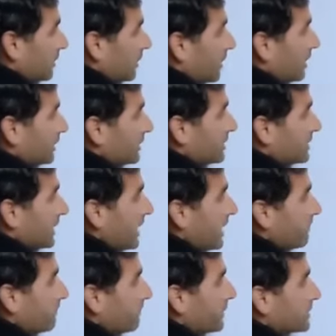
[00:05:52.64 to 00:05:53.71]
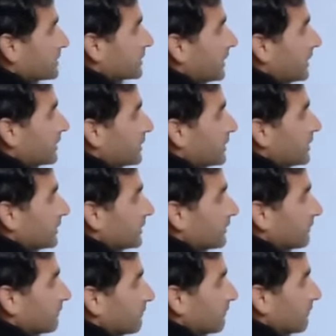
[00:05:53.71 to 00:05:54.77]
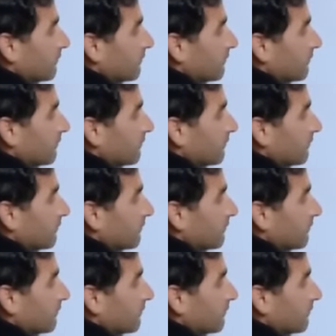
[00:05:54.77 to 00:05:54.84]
are the same person or thing.